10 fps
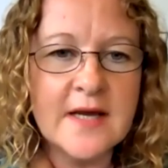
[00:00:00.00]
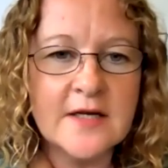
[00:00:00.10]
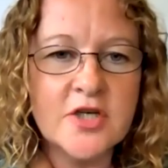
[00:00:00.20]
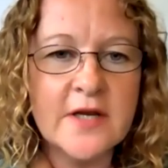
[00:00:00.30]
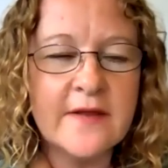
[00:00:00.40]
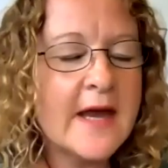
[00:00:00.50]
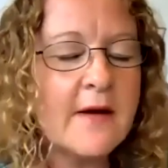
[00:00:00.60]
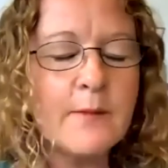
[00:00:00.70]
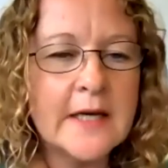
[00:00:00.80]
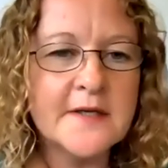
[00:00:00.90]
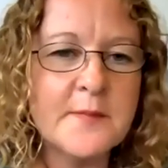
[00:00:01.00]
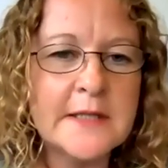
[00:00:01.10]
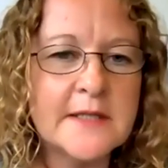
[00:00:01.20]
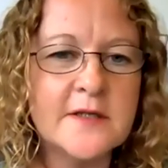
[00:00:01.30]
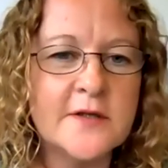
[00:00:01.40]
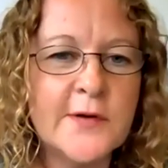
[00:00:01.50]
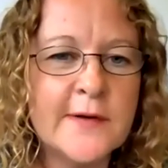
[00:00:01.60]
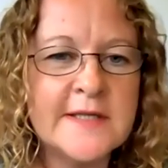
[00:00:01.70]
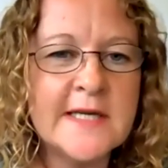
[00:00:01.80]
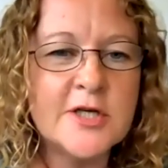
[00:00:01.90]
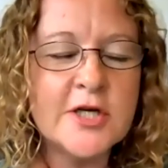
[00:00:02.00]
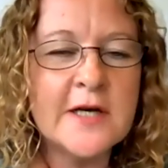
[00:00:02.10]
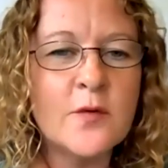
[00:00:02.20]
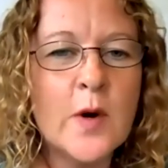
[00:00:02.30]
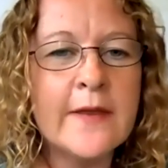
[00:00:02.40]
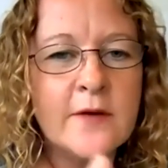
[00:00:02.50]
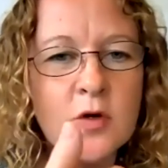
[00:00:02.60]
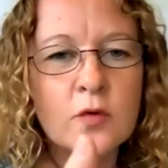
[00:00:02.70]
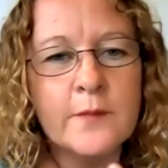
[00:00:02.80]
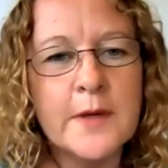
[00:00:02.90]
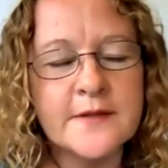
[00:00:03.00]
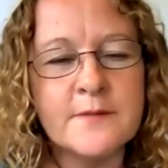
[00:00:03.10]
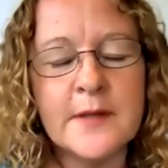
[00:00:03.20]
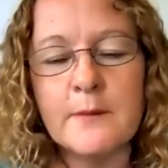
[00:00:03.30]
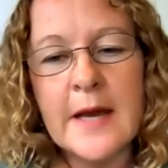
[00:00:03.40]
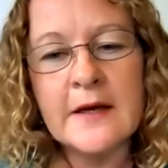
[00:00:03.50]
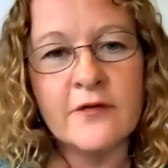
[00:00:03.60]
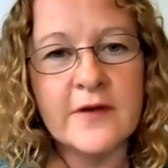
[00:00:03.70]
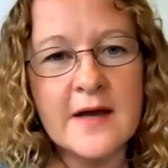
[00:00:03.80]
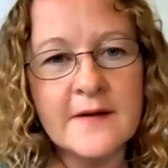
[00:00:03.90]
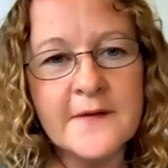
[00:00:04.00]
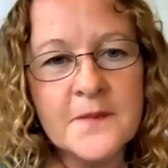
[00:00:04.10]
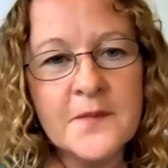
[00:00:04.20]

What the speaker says: that actually they're being expected to do the teaching when you're the person being paid for that.